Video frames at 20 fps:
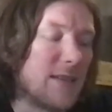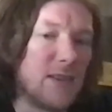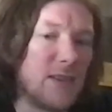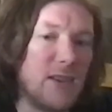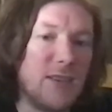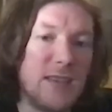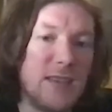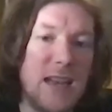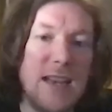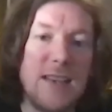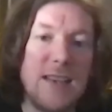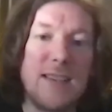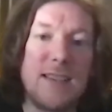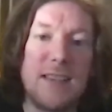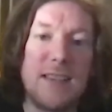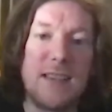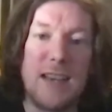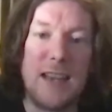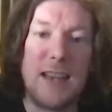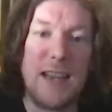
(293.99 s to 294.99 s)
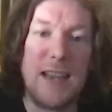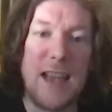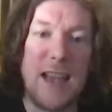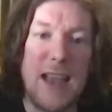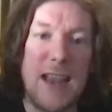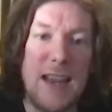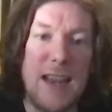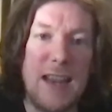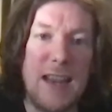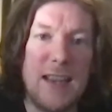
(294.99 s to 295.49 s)
it's
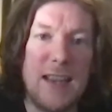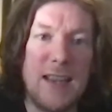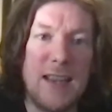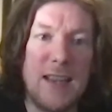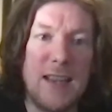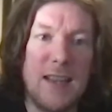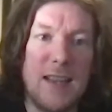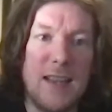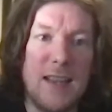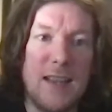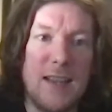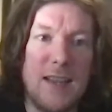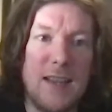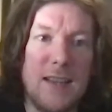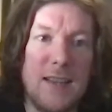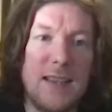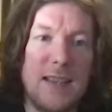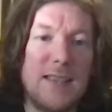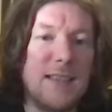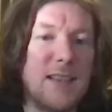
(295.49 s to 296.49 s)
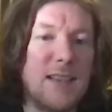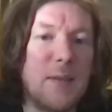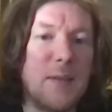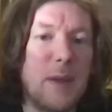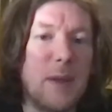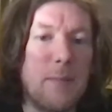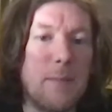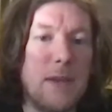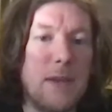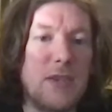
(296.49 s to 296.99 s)
instantly this is going to be
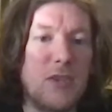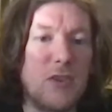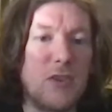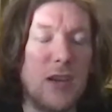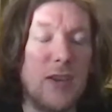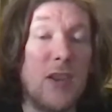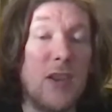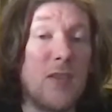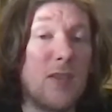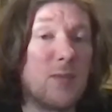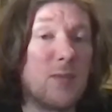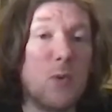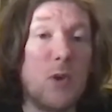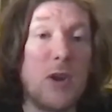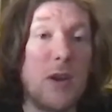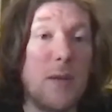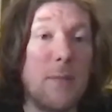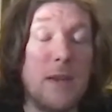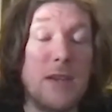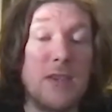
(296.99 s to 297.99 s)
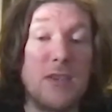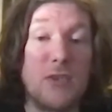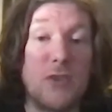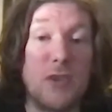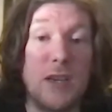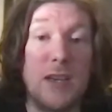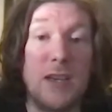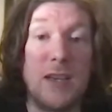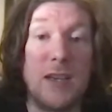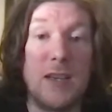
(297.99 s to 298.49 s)
a mystery, and the others weren't a
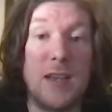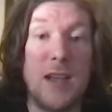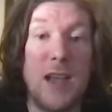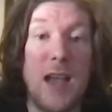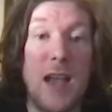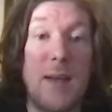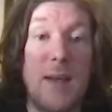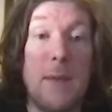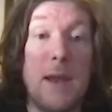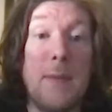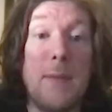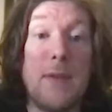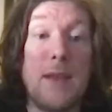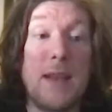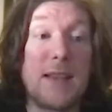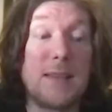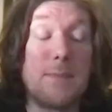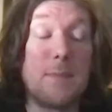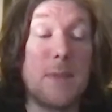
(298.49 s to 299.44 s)
mystery. And maybe that's